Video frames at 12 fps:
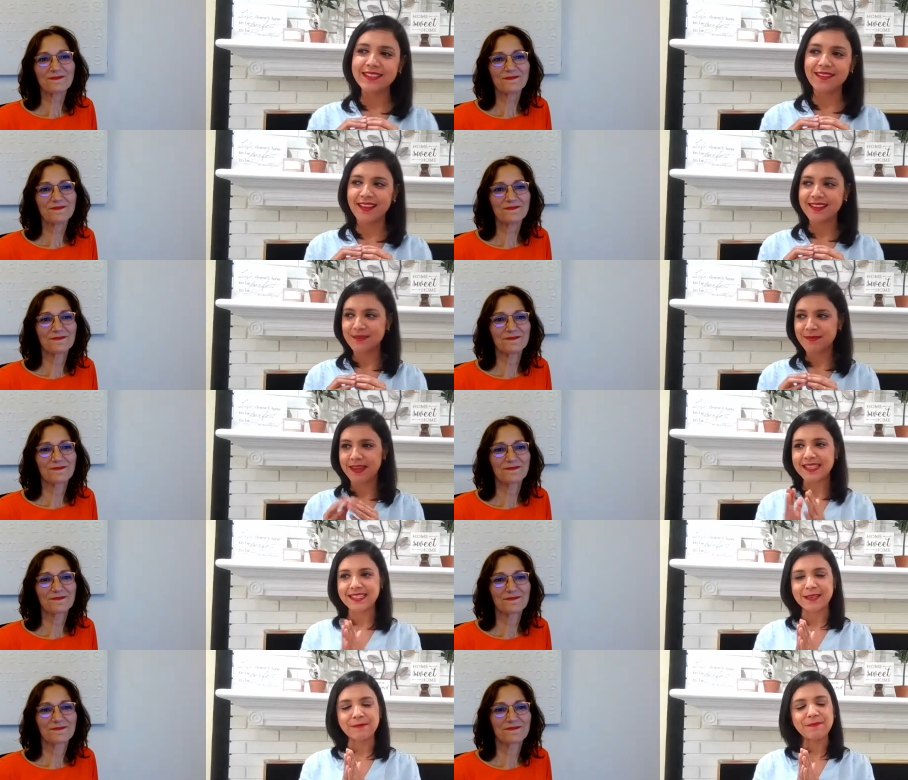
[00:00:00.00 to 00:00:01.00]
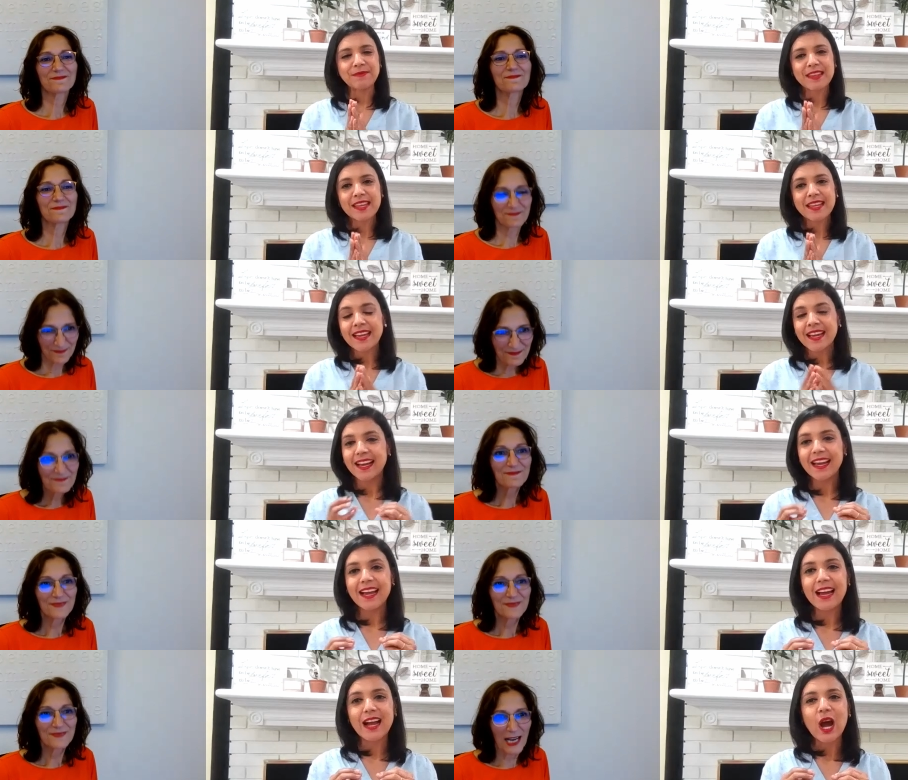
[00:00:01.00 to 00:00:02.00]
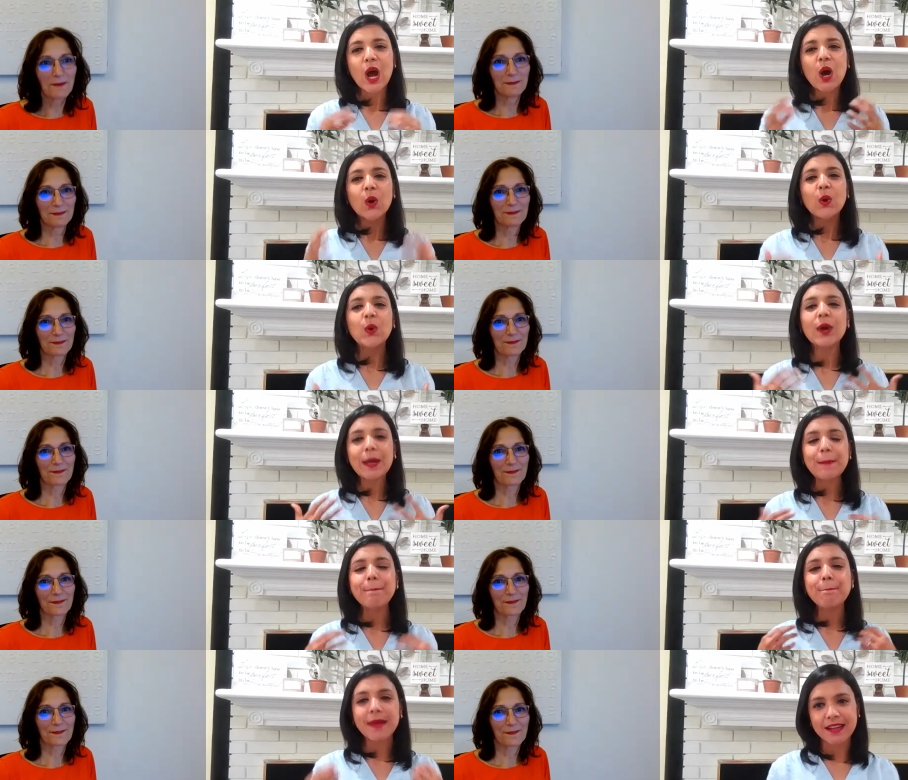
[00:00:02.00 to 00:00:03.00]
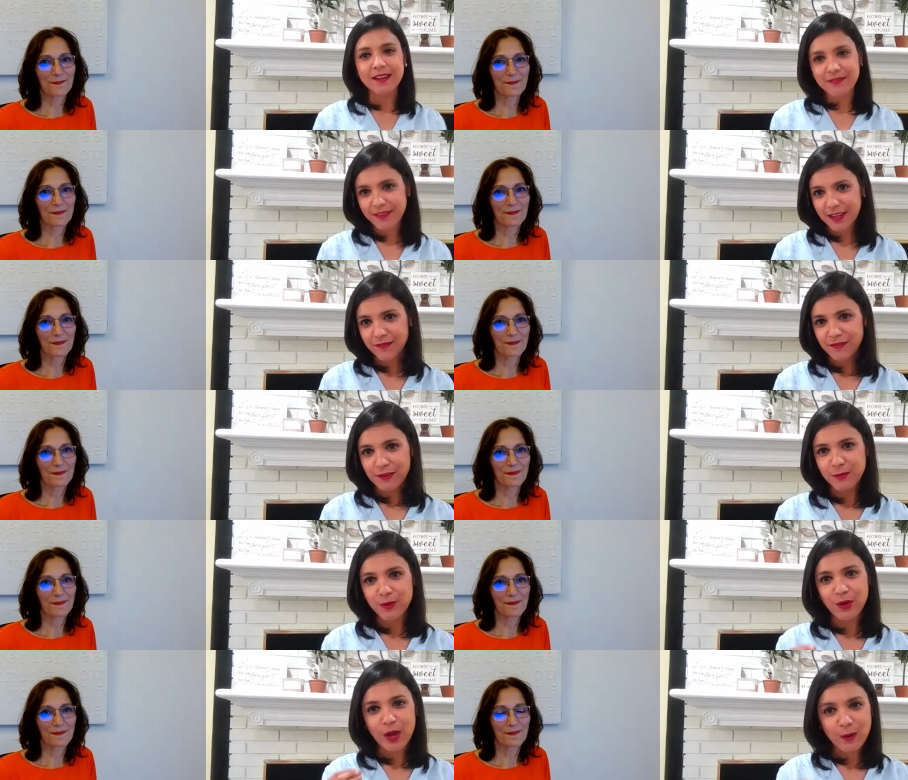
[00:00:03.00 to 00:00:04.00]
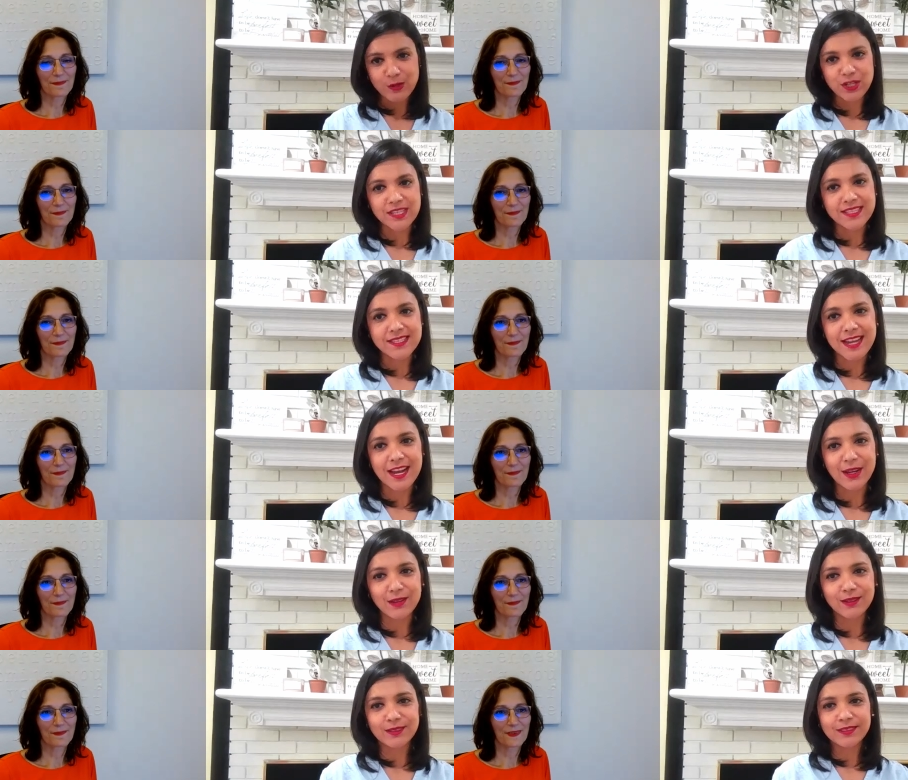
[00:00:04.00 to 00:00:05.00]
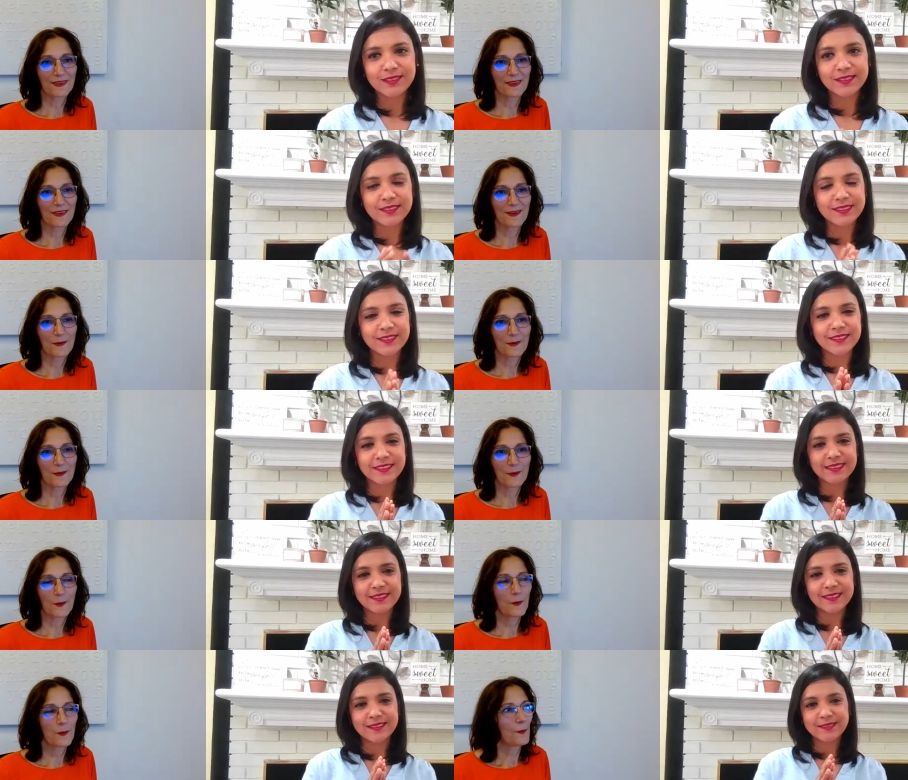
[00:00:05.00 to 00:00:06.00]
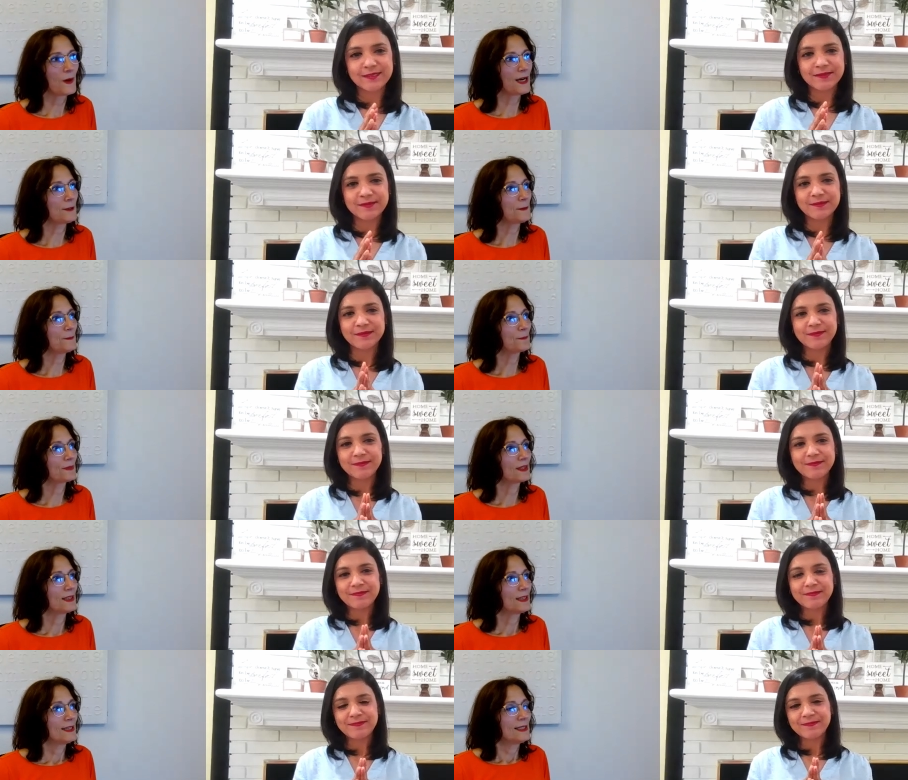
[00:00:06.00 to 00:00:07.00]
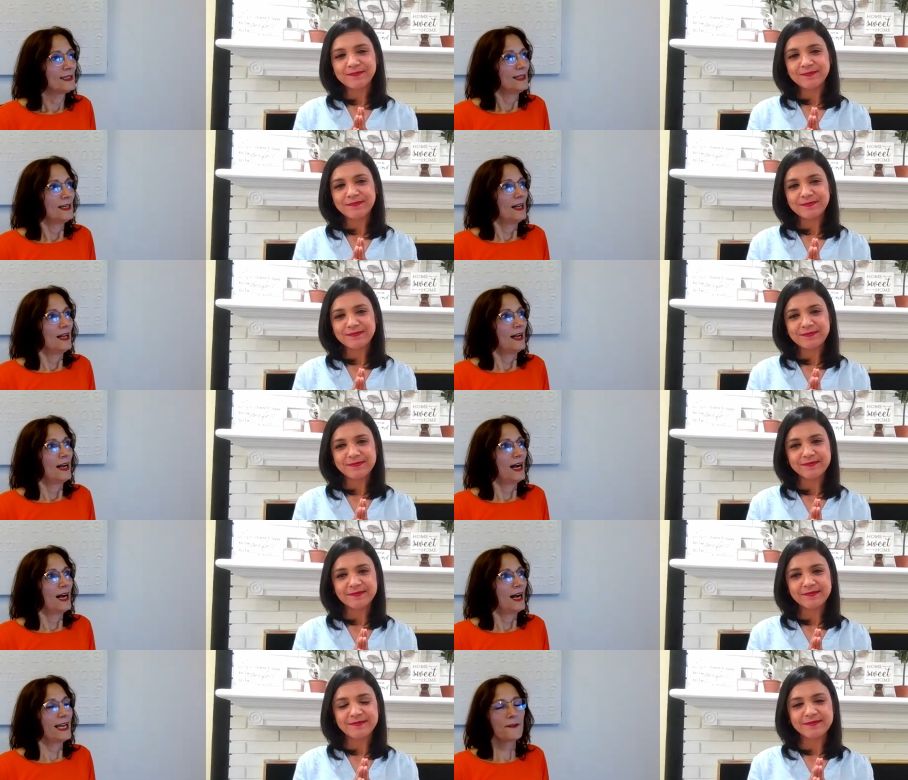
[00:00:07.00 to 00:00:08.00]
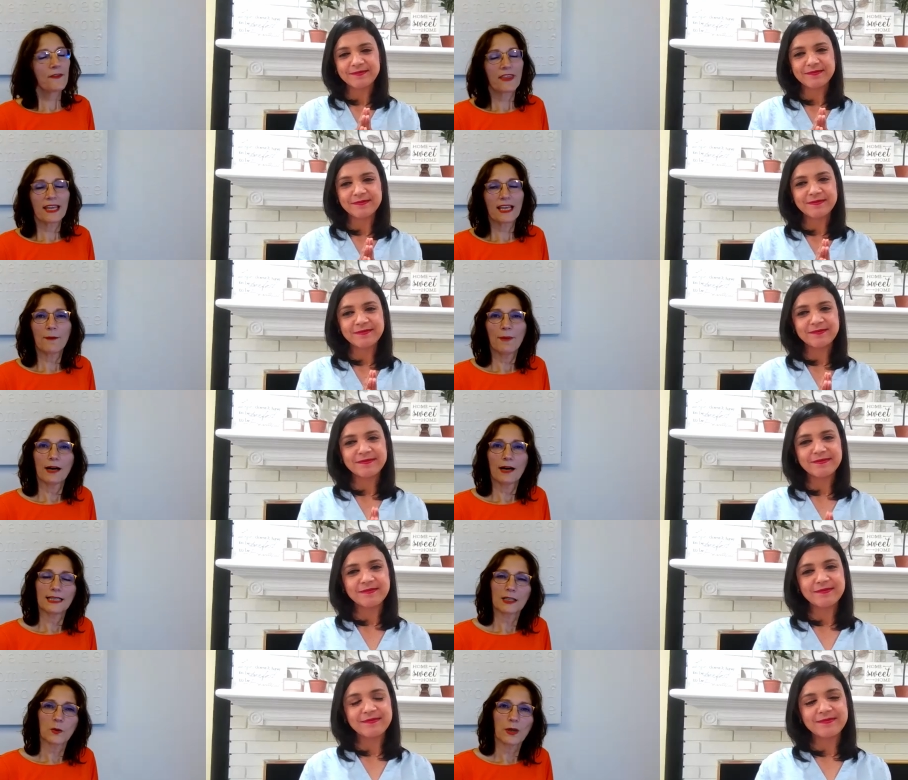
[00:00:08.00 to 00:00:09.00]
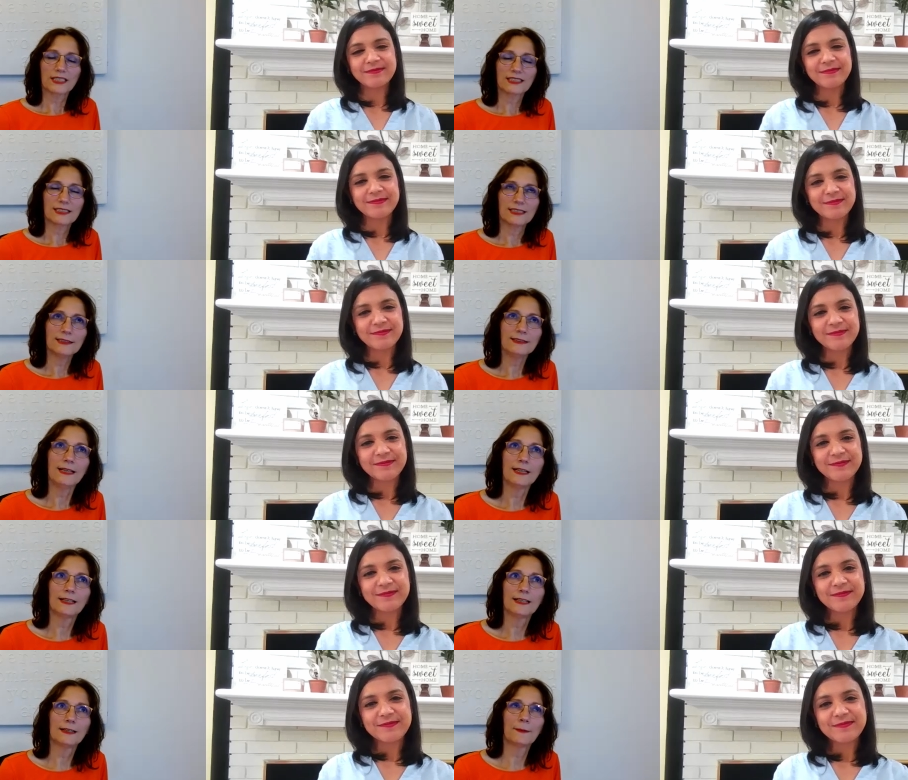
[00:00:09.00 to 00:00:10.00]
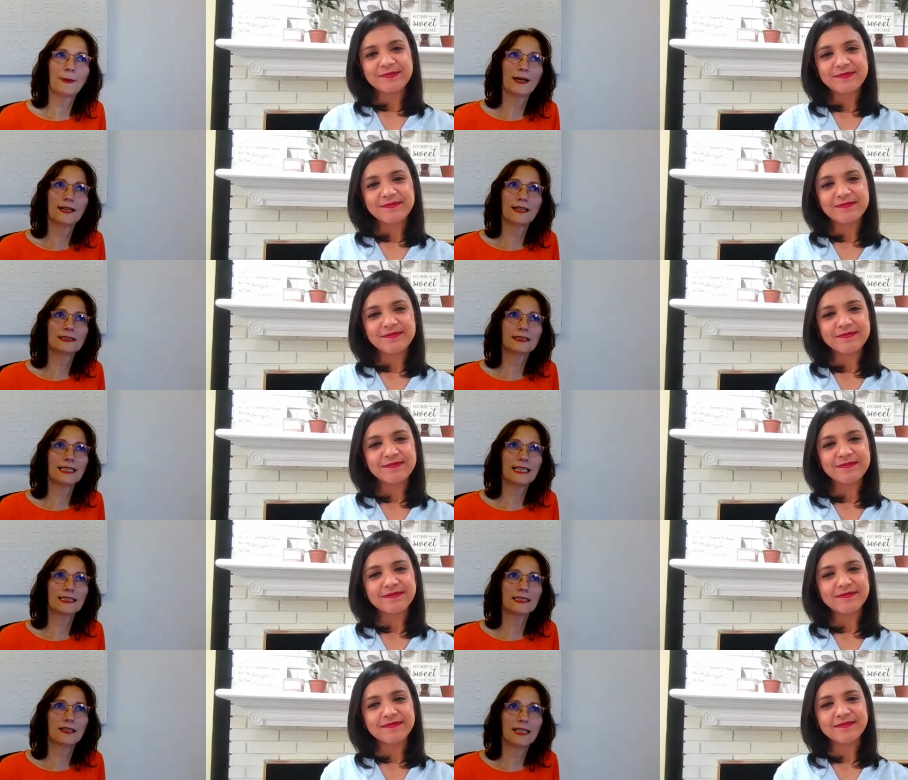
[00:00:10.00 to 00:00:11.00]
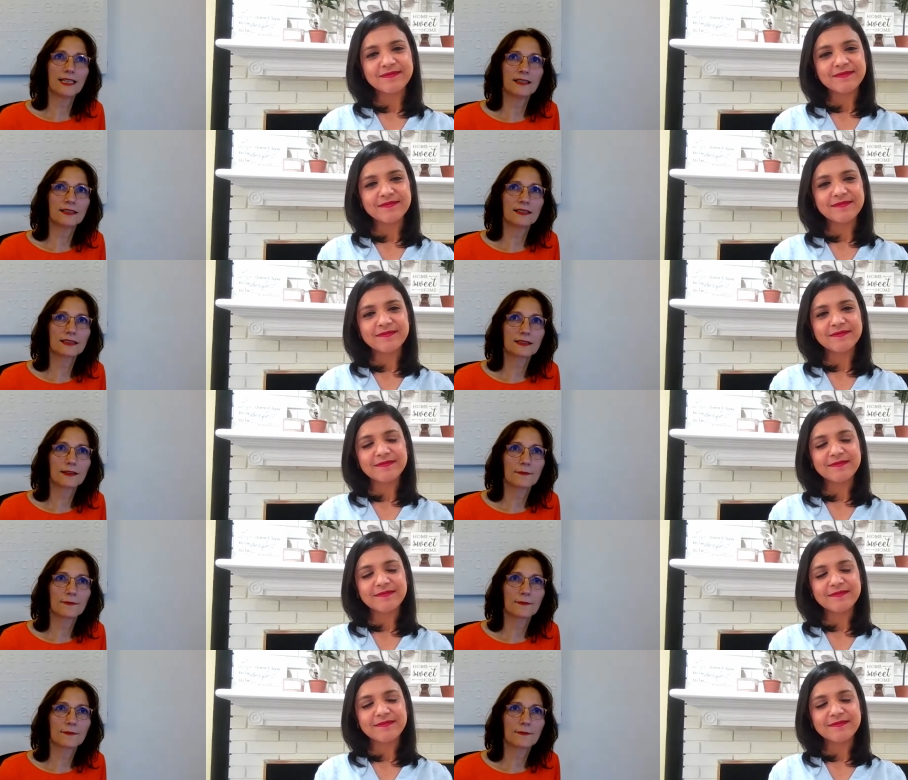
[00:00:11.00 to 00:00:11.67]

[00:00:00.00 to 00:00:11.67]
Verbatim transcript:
Speaker 1: it. So that's amazing. Uh, who can benefit from your coaching style?
Speaker 2: Wow. I had to think about that question, uh, but it is